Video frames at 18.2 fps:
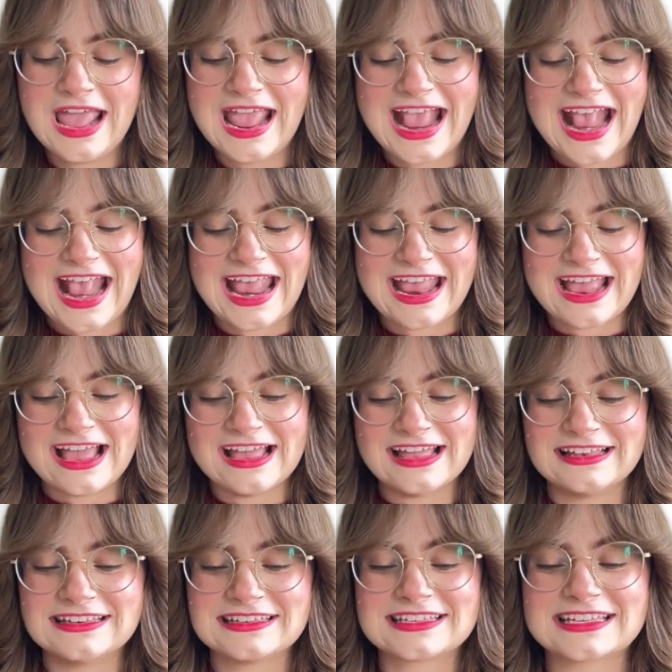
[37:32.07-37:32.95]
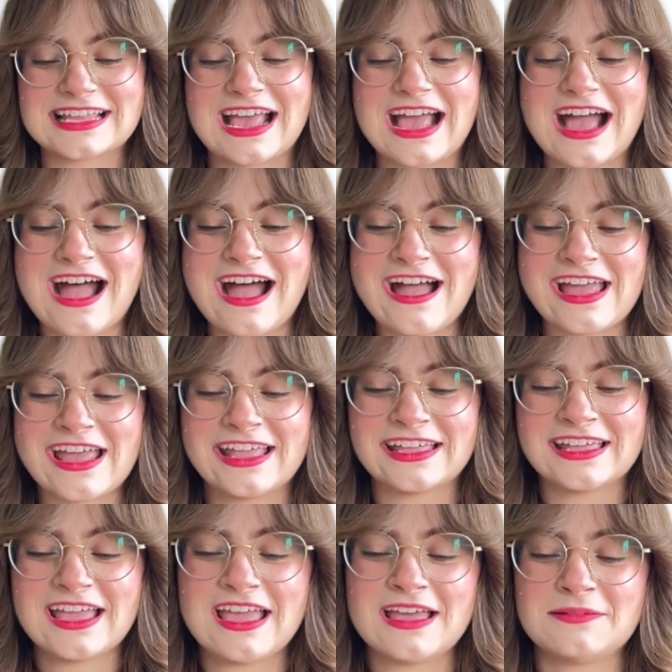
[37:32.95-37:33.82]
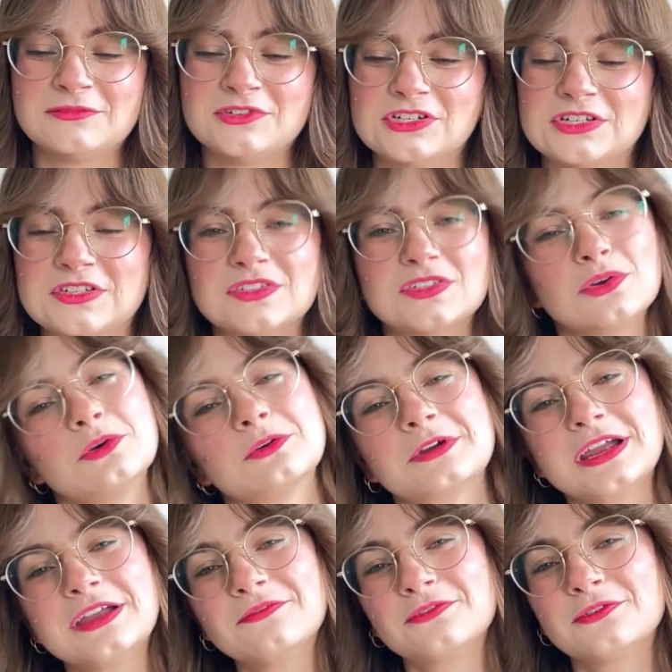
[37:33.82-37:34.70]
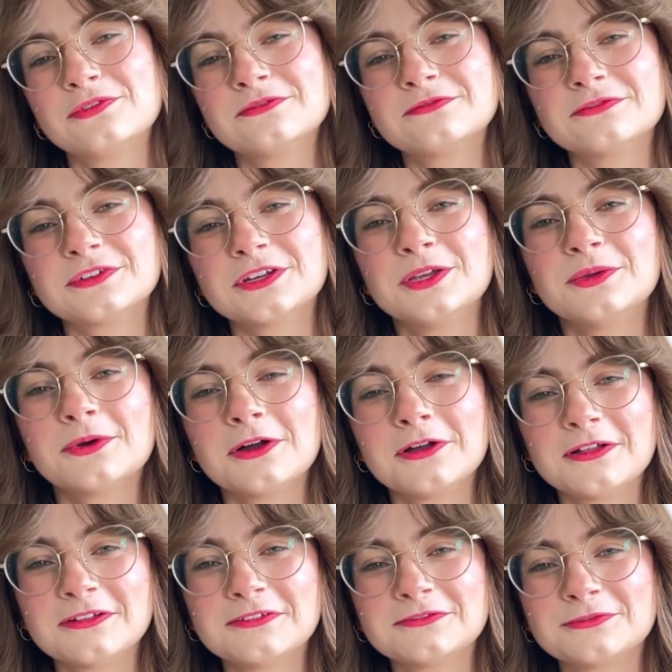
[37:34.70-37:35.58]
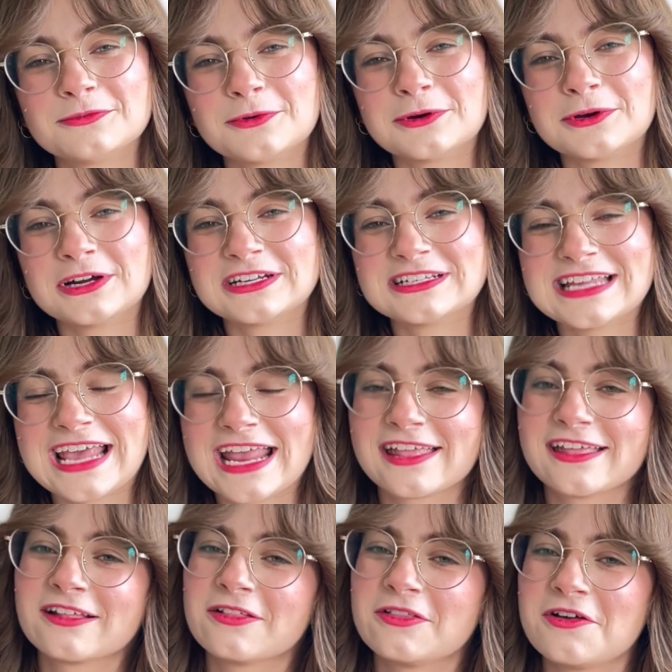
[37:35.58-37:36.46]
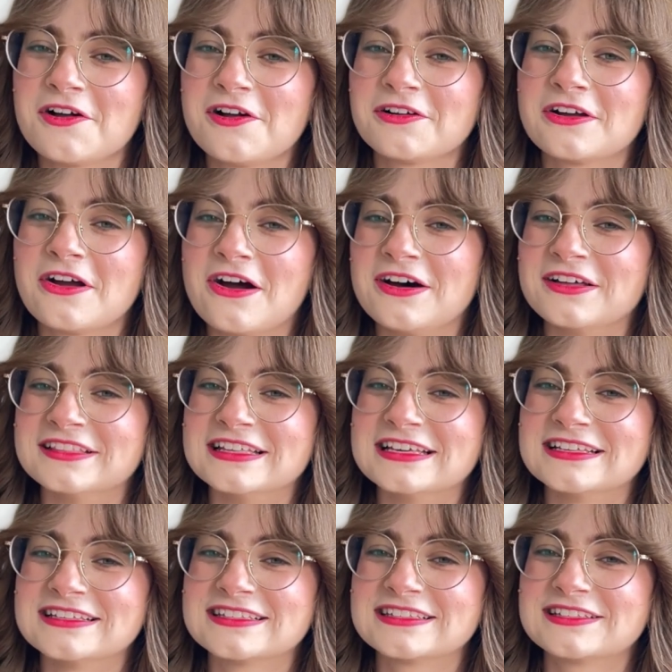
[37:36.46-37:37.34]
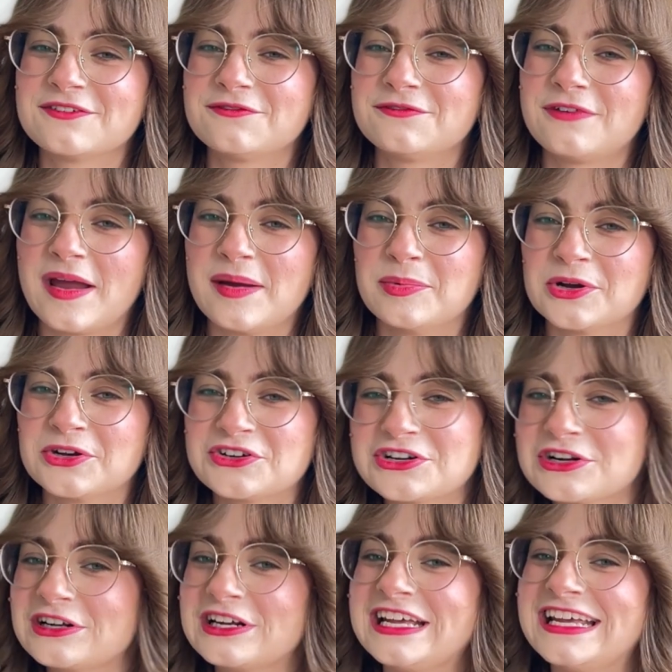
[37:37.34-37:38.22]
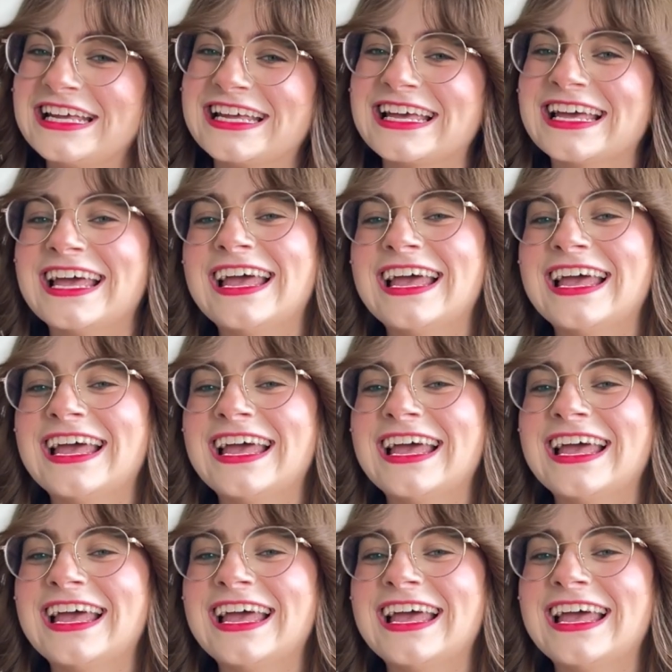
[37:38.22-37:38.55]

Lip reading: and I am just so grateful for you all for tagging along on this fiber journey,